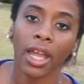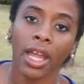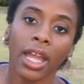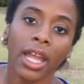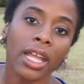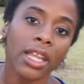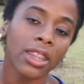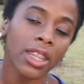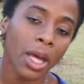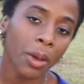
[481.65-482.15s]

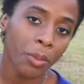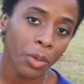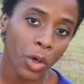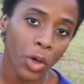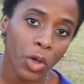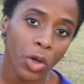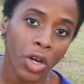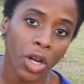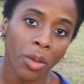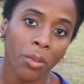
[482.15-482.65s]
In that
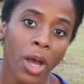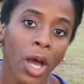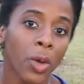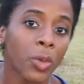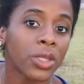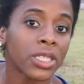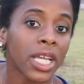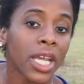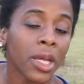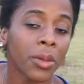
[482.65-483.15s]
program, I
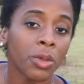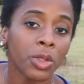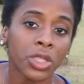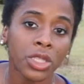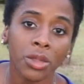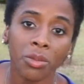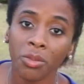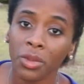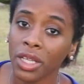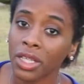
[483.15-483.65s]
was able
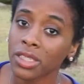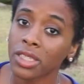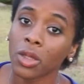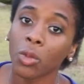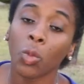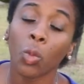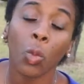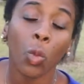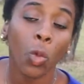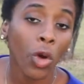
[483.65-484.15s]
to meet
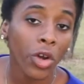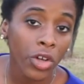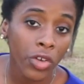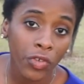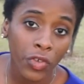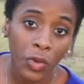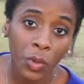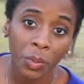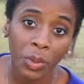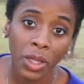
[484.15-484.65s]
some
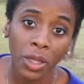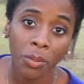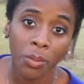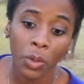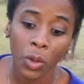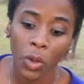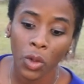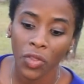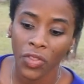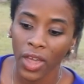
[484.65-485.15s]
wonderful
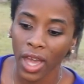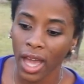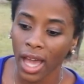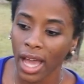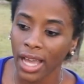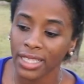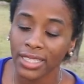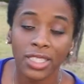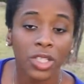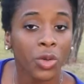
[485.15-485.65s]
people that
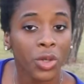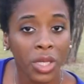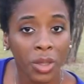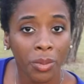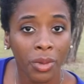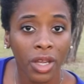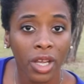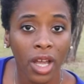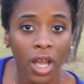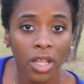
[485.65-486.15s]
I still keep
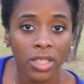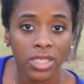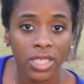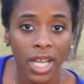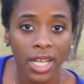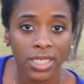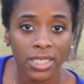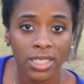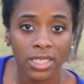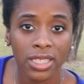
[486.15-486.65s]
in
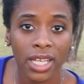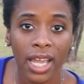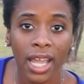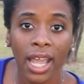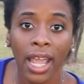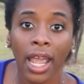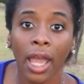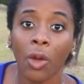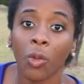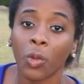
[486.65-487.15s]
contact
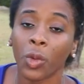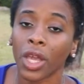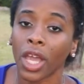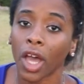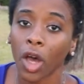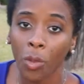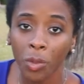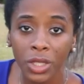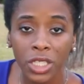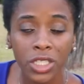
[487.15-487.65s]
today, and we
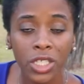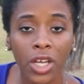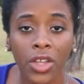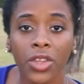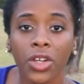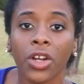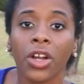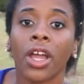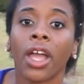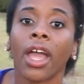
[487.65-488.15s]
help each
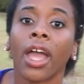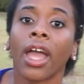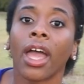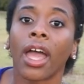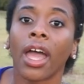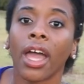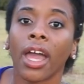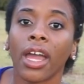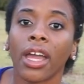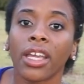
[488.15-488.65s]
other
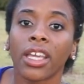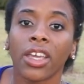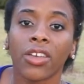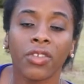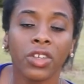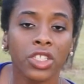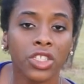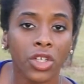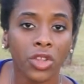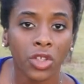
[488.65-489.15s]
and give
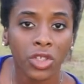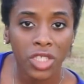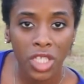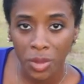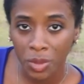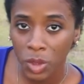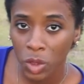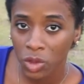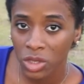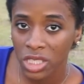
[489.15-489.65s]
each other
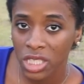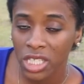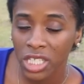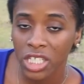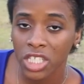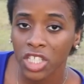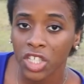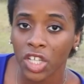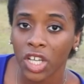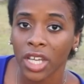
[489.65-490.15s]
tips on
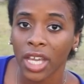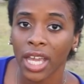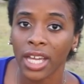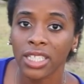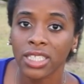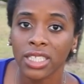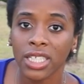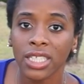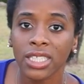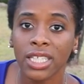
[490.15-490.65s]
teaching and
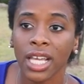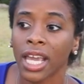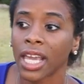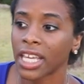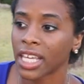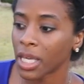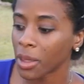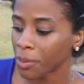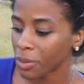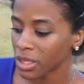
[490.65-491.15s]
just
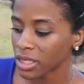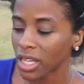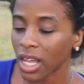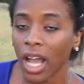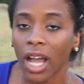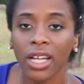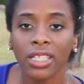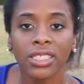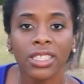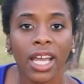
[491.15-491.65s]
keep in
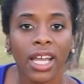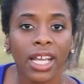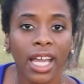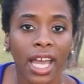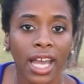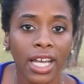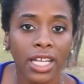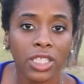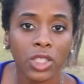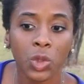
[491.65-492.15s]
contact
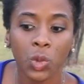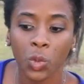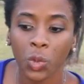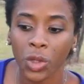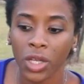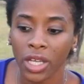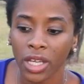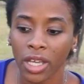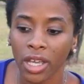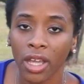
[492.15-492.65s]
as
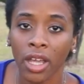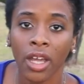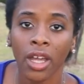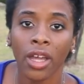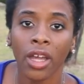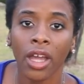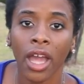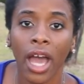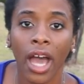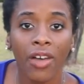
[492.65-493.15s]
we
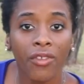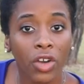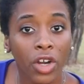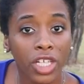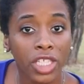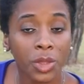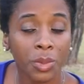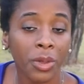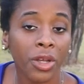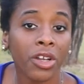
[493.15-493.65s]
have our
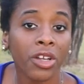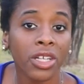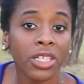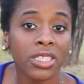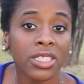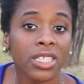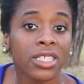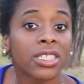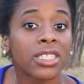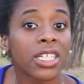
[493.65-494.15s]

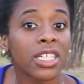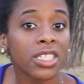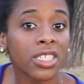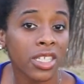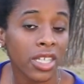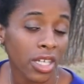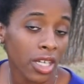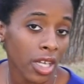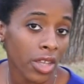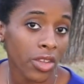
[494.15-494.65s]
experiences
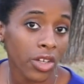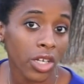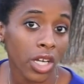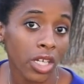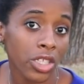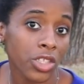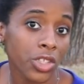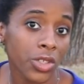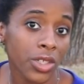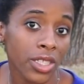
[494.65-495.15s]
teaching in other
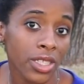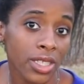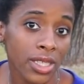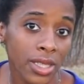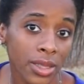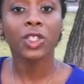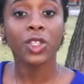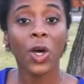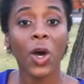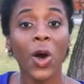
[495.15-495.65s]
countries.
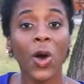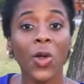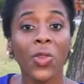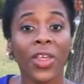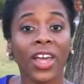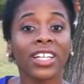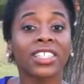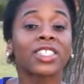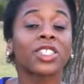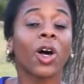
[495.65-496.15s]
So
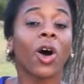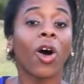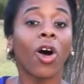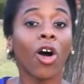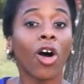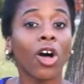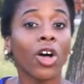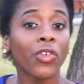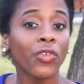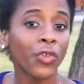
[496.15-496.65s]
that's
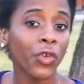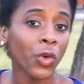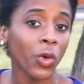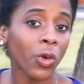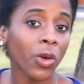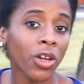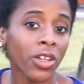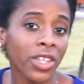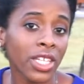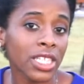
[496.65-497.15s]
all
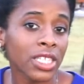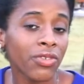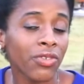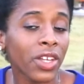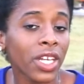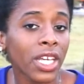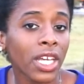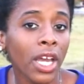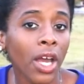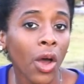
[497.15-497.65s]
for this
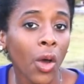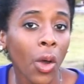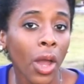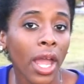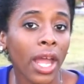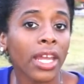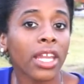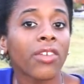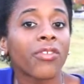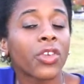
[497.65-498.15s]
video,
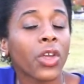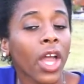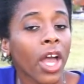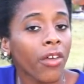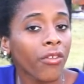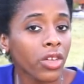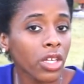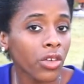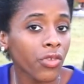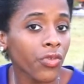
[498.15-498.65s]
and if you
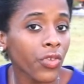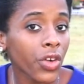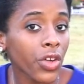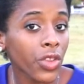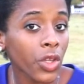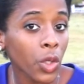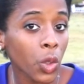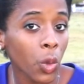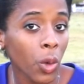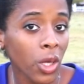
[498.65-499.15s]
have any
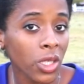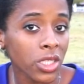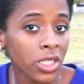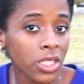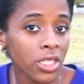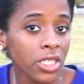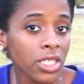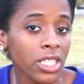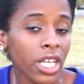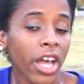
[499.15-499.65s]
further
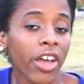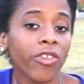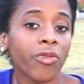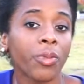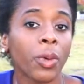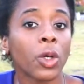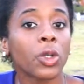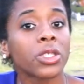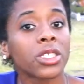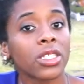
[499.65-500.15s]
questions, I've
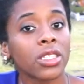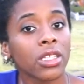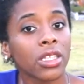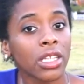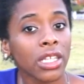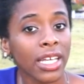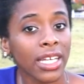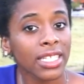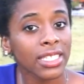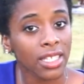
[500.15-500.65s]
posted
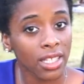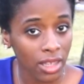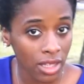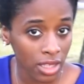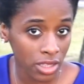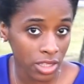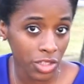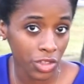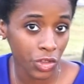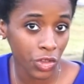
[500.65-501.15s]
links in the
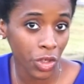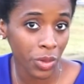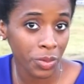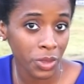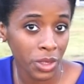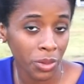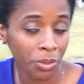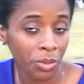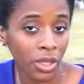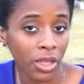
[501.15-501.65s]

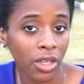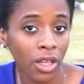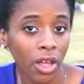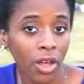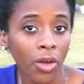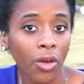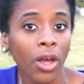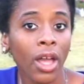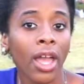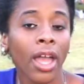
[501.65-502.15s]
description
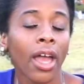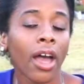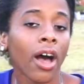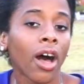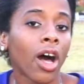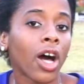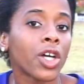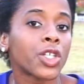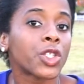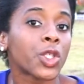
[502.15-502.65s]
below,
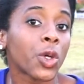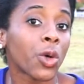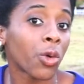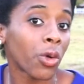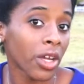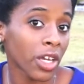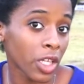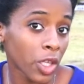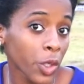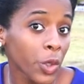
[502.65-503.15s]
also
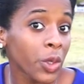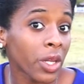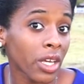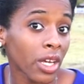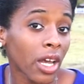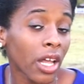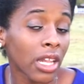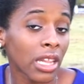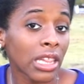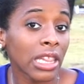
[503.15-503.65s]
including
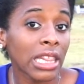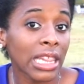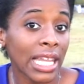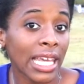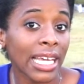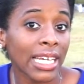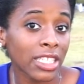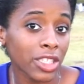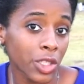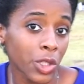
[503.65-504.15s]
a
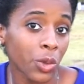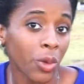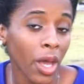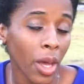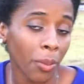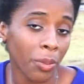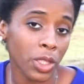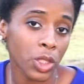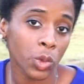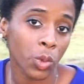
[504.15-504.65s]
link to
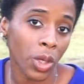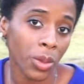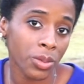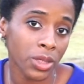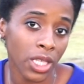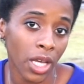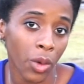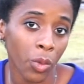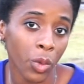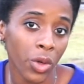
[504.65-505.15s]
EPIC's
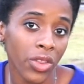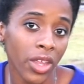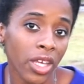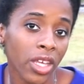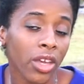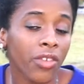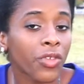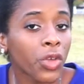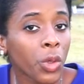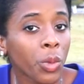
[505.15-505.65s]
website where they
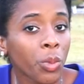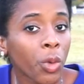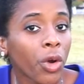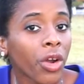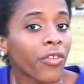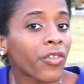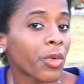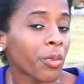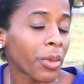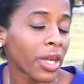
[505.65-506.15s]
give you more
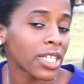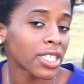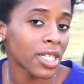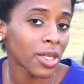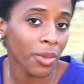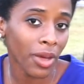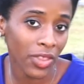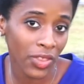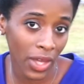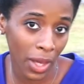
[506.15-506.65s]
information
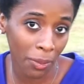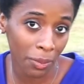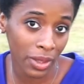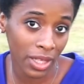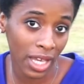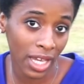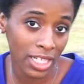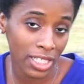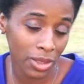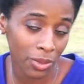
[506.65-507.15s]
about the
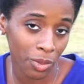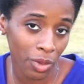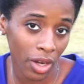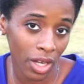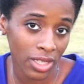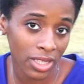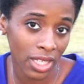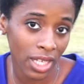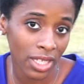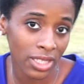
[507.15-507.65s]
application
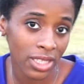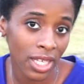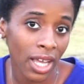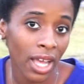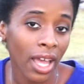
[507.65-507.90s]
process.